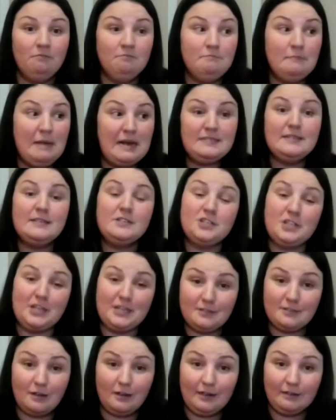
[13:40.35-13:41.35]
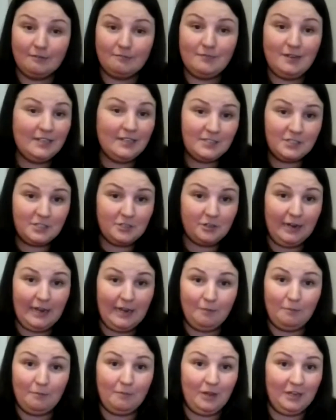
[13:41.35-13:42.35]
messages on
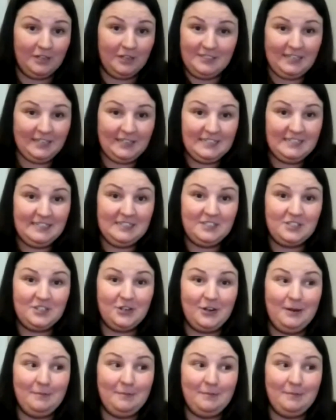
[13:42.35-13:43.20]
Instagram, on Dudley's Instagram